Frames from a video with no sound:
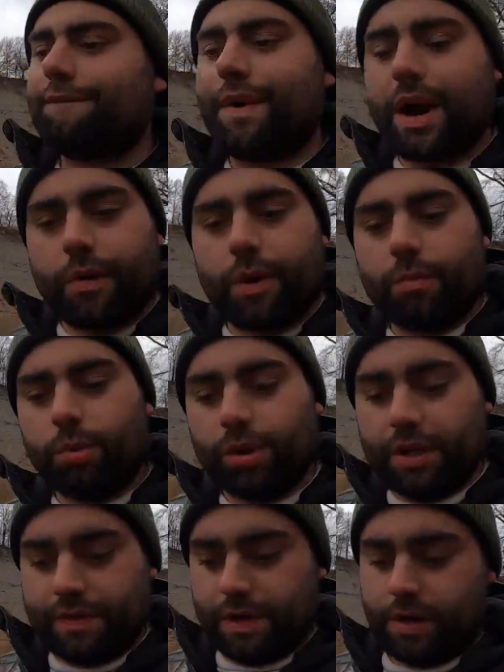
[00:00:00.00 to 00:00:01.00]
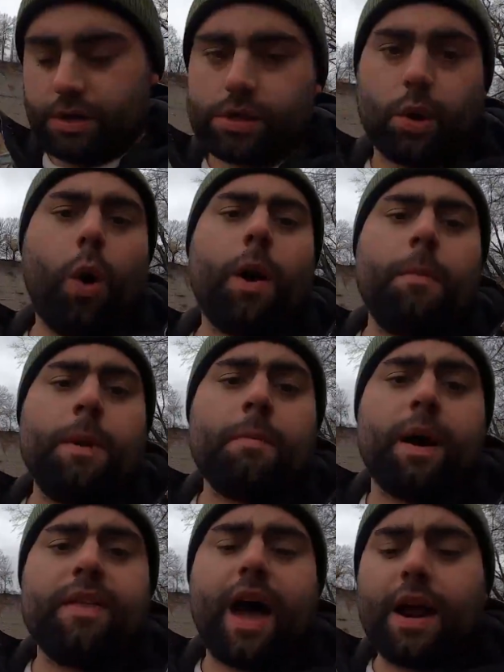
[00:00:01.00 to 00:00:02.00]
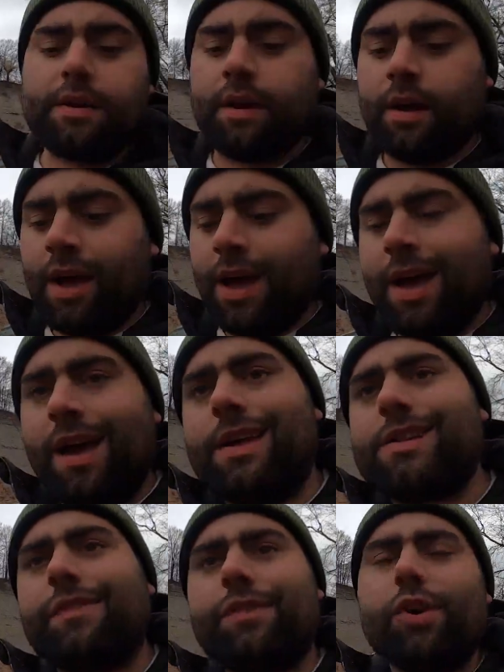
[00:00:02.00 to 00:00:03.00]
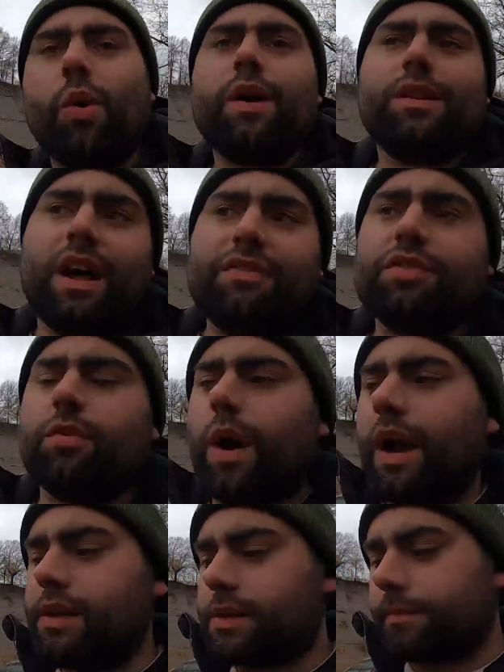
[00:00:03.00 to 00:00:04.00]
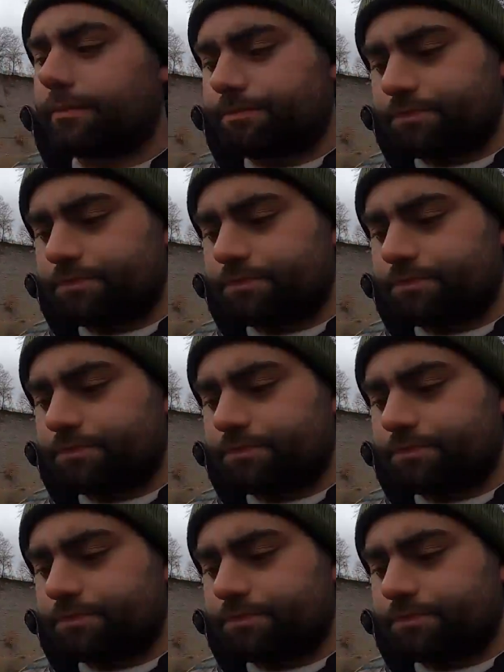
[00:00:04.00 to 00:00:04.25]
variable in there. So what I mean by that is if you're going left to right,